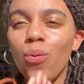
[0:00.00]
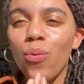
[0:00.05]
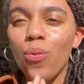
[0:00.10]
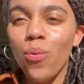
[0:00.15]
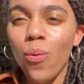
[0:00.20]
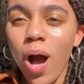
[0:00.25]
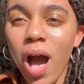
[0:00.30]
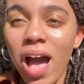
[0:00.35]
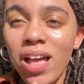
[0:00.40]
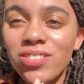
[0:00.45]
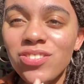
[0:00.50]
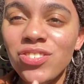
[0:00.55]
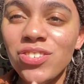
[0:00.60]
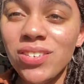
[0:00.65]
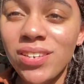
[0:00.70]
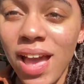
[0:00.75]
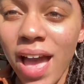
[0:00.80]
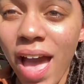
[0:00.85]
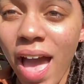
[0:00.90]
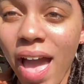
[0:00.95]
watch
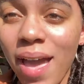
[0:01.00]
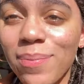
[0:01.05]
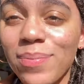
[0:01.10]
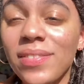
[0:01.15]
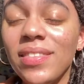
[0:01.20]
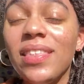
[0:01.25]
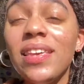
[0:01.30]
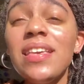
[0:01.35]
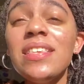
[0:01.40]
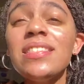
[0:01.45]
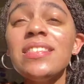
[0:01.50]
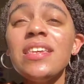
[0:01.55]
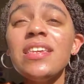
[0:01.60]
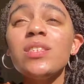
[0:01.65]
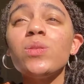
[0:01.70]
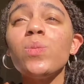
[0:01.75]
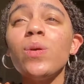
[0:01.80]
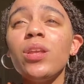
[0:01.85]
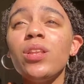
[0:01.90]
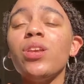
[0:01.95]
time. This
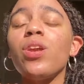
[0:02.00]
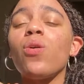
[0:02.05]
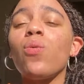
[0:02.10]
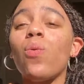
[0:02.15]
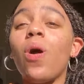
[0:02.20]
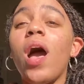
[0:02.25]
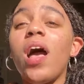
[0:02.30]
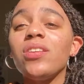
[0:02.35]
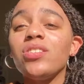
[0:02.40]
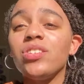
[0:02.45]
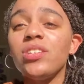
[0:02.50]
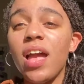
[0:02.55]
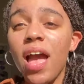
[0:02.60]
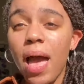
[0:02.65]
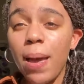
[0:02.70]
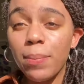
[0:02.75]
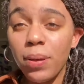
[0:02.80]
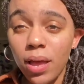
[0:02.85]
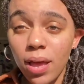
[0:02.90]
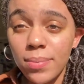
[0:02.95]
is when your watch
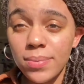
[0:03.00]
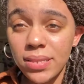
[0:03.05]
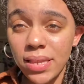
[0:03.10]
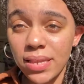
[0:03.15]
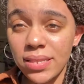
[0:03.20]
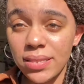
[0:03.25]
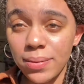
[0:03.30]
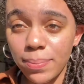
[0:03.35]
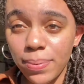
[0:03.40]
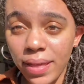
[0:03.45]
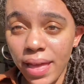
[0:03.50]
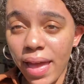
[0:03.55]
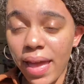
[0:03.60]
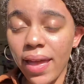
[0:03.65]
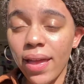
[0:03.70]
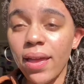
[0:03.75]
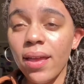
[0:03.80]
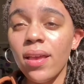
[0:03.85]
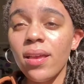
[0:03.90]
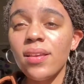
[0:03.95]
time comes into play.
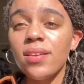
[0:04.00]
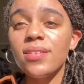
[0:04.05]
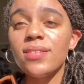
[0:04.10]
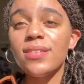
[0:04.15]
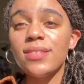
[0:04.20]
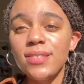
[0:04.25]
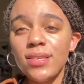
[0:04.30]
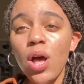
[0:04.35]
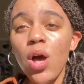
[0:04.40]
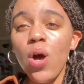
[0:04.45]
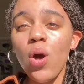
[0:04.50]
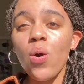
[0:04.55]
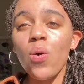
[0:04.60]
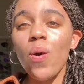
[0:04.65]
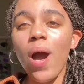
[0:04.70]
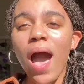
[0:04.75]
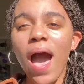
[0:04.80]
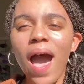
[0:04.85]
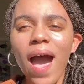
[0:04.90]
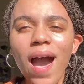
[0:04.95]
So
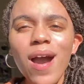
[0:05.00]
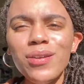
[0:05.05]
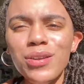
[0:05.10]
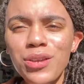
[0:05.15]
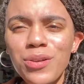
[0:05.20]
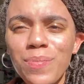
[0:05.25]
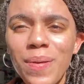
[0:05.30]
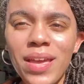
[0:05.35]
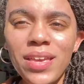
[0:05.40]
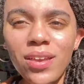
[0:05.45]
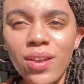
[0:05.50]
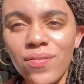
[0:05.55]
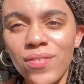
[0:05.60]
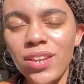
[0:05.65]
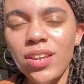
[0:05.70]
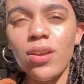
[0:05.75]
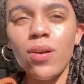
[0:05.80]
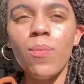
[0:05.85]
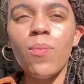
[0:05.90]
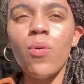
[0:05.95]
how do you make your
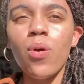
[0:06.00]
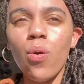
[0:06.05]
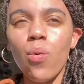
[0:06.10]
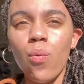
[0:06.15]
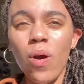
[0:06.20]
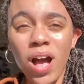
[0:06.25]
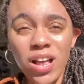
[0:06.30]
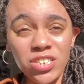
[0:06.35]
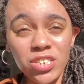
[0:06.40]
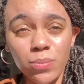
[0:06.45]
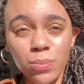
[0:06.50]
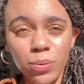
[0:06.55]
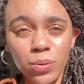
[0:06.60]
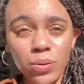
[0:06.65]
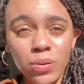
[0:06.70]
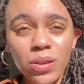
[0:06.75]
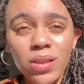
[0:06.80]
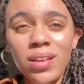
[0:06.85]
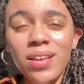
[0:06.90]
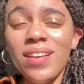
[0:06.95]
video more
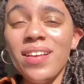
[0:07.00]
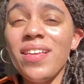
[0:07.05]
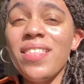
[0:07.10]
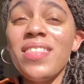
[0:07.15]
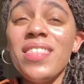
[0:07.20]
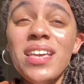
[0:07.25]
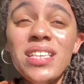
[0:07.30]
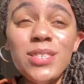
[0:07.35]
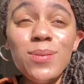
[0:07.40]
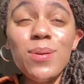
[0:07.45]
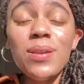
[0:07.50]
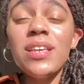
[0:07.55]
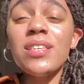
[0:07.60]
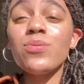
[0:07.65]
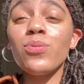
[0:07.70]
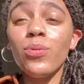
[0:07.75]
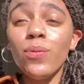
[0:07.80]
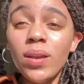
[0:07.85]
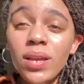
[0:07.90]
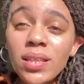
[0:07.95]
watchable? This one is
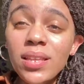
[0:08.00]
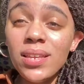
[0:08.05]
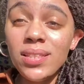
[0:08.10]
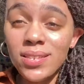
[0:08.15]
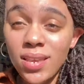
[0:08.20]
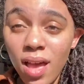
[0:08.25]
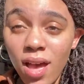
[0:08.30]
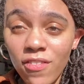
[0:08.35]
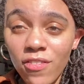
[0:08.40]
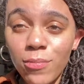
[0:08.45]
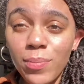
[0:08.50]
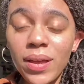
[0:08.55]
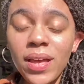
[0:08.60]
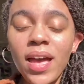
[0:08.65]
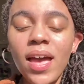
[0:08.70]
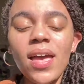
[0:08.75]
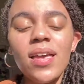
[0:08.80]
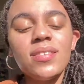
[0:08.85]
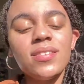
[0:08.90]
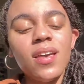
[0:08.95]
really tough,
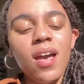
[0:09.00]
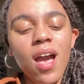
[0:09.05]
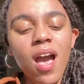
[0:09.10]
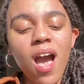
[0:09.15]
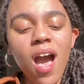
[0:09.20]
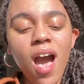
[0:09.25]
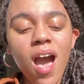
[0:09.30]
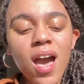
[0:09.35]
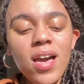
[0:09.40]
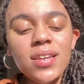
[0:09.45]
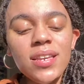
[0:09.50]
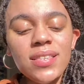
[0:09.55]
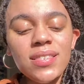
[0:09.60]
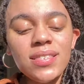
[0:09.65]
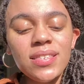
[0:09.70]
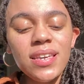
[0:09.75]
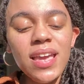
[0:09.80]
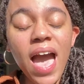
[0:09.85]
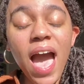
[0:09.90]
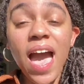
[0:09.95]
because
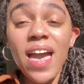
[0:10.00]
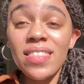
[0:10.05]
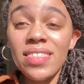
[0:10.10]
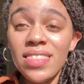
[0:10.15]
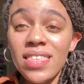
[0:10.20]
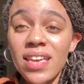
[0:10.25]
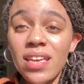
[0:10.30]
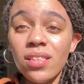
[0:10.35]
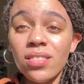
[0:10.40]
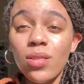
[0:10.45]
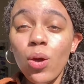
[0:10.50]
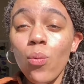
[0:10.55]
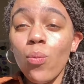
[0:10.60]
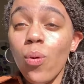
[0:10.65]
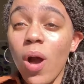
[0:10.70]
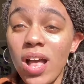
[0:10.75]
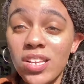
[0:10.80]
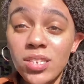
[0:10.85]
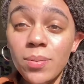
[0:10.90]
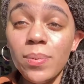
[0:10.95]
honestly, I think the
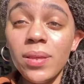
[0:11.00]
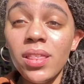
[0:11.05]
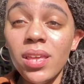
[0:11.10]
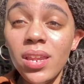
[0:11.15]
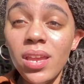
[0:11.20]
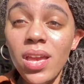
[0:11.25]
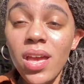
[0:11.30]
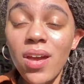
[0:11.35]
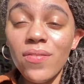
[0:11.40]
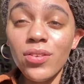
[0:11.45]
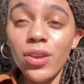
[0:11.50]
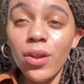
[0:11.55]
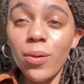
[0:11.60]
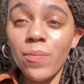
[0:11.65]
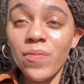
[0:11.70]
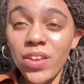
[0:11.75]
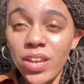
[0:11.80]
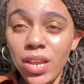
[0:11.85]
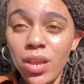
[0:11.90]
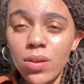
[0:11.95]
watchability of your
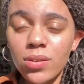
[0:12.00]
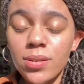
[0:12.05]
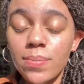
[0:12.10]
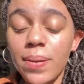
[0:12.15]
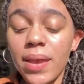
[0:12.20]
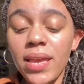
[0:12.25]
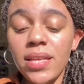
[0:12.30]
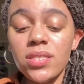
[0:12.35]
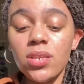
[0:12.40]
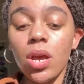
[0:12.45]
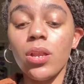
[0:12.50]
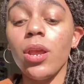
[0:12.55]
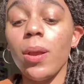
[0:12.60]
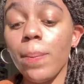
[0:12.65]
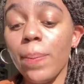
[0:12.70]
video depends on your